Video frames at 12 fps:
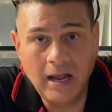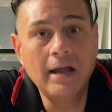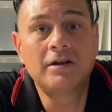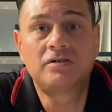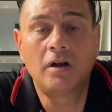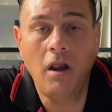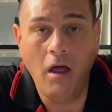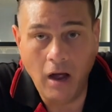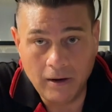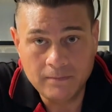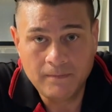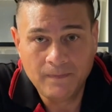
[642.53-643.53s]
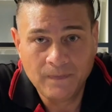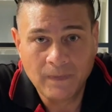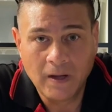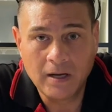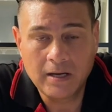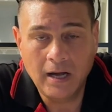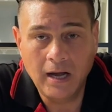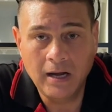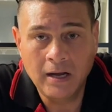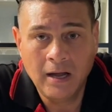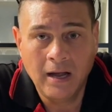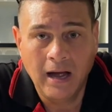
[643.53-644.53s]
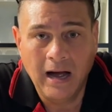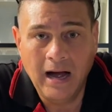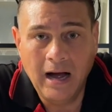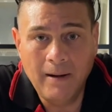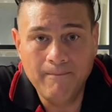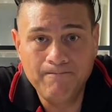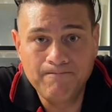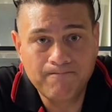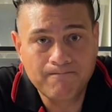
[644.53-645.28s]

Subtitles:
extra light, okay. Go